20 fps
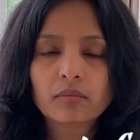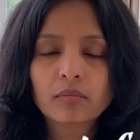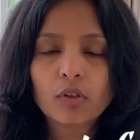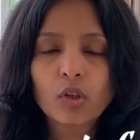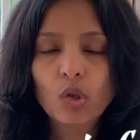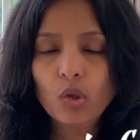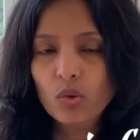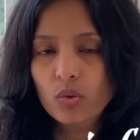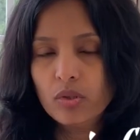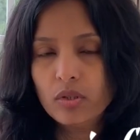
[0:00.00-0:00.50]

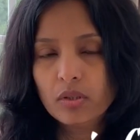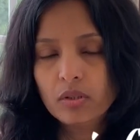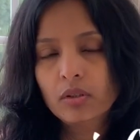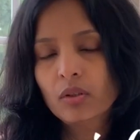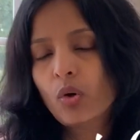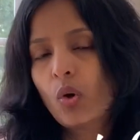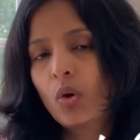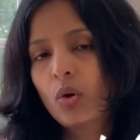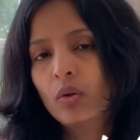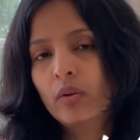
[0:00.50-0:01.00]
gluten,
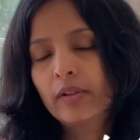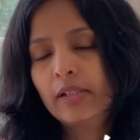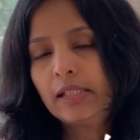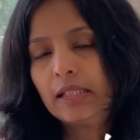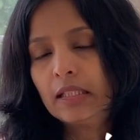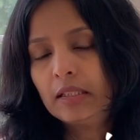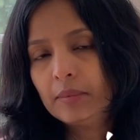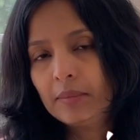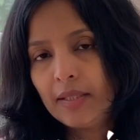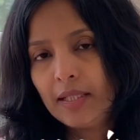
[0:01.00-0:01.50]
already
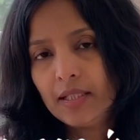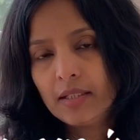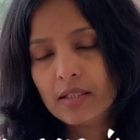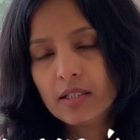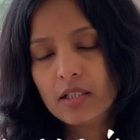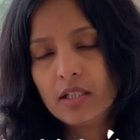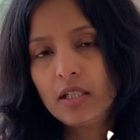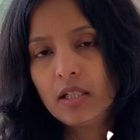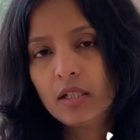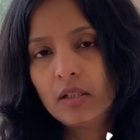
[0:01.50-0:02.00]

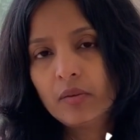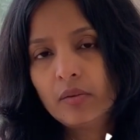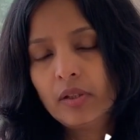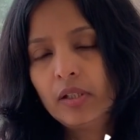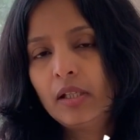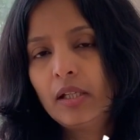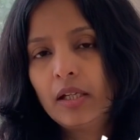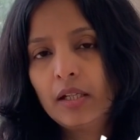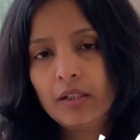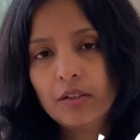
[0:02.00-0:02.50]
eliminated
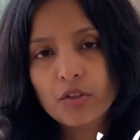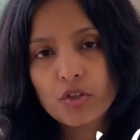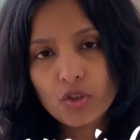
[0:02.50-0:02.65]
dairy and